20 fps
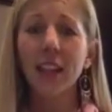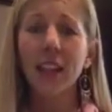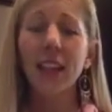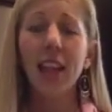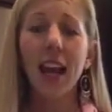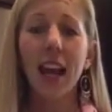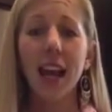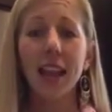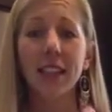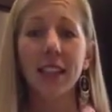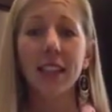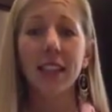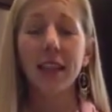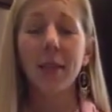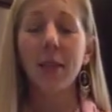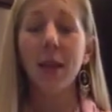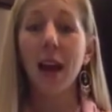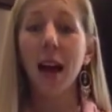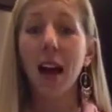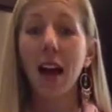And I ask
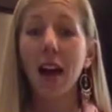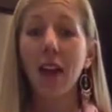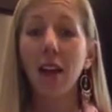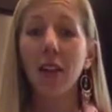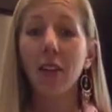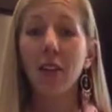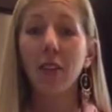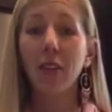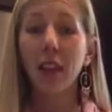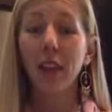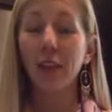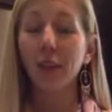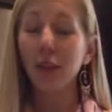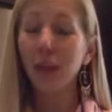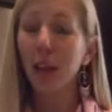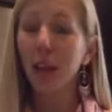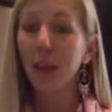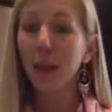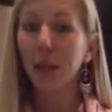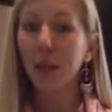them how they've
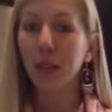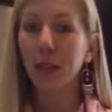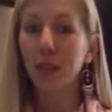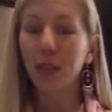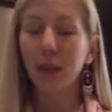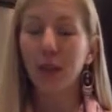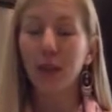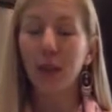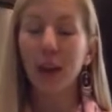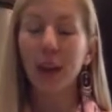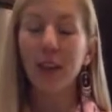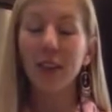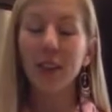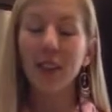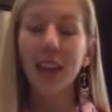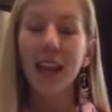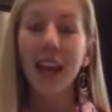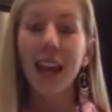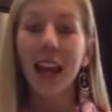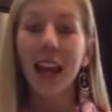tried Brussels sprouts,
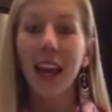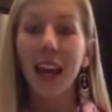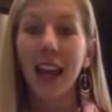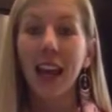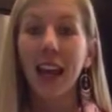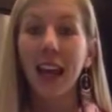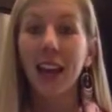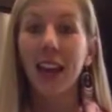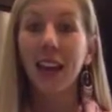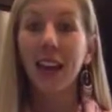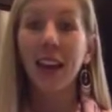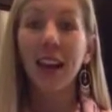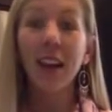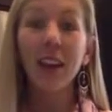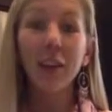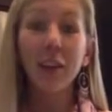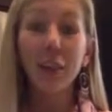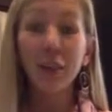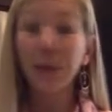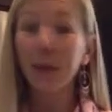and
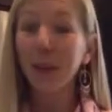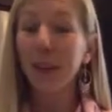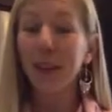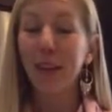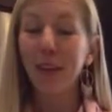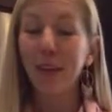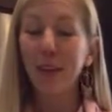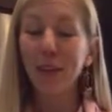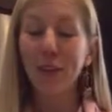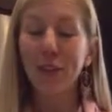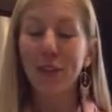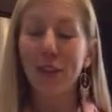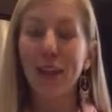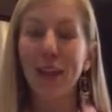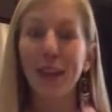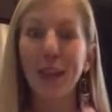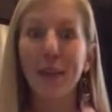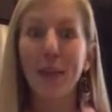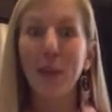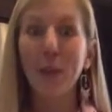inevitably, they've only
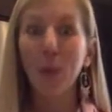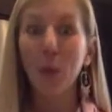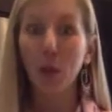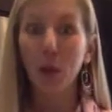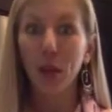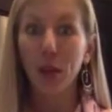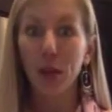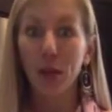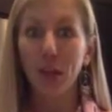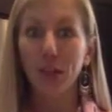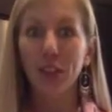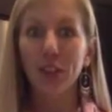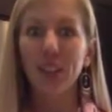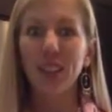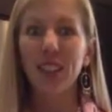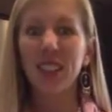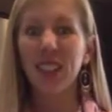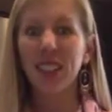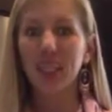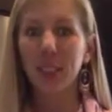tried them boiled or
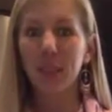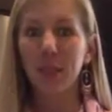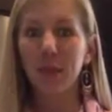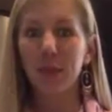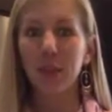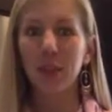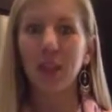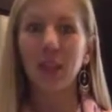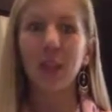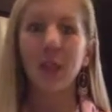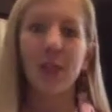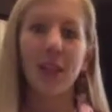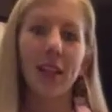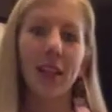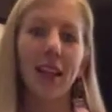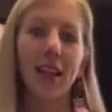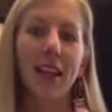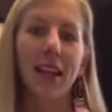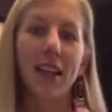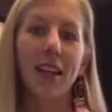steamed or
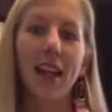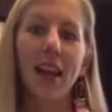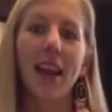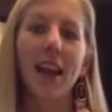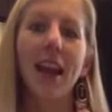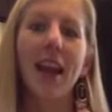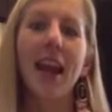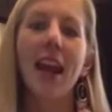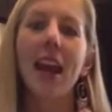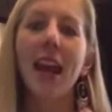something like that.